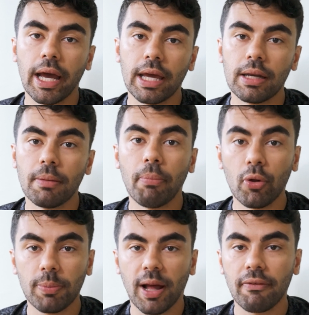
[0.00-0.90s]
And
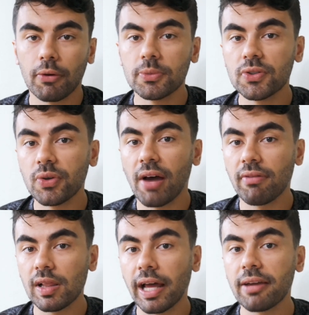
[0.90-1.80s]
both platforms do have a
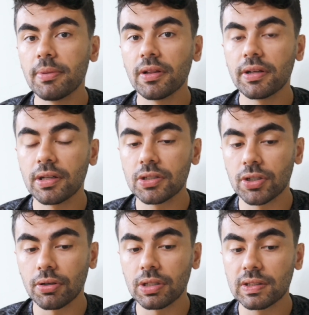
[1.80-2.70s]
liability
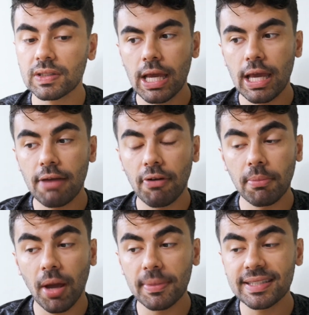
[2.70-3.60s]
insurance. If I'm
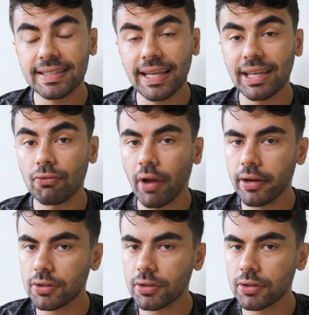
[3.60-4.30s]
not mistaken, Riders